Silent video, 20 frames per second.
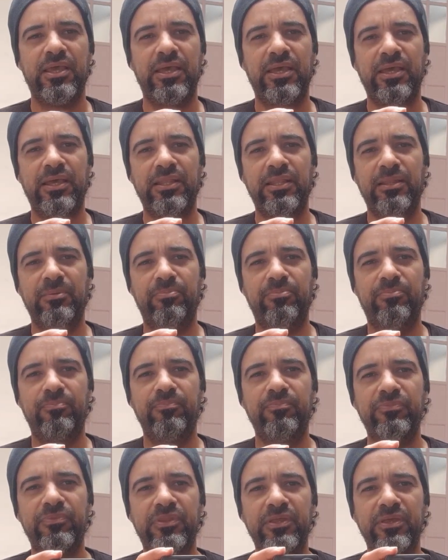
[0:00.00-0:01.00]
And
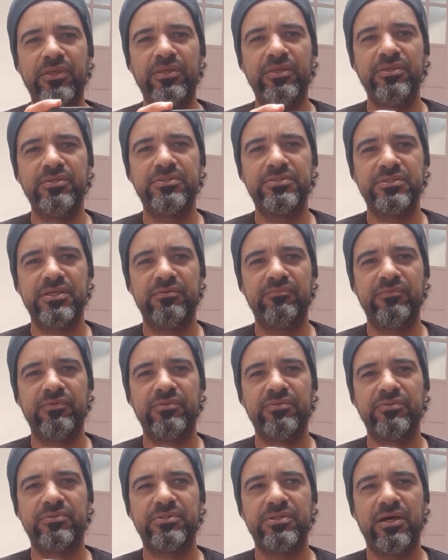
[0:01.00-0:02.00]
the
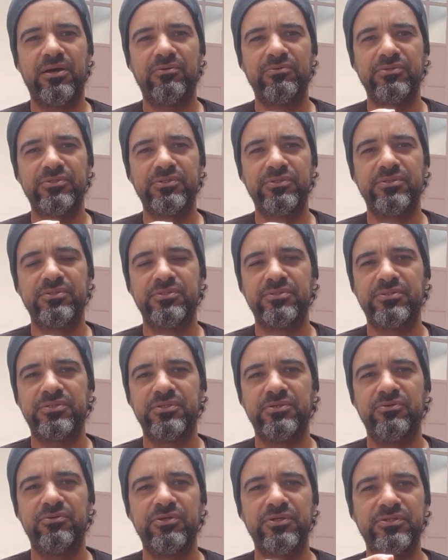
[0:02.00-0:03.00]
E7000
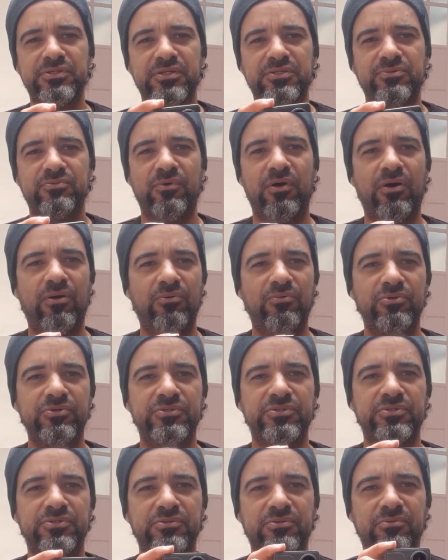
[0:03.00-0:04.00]
series as well
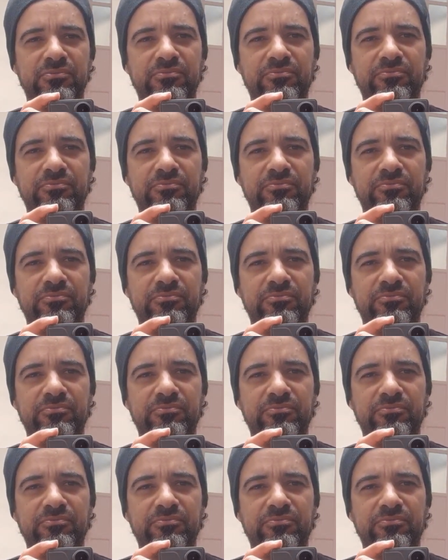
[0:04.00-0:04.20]
was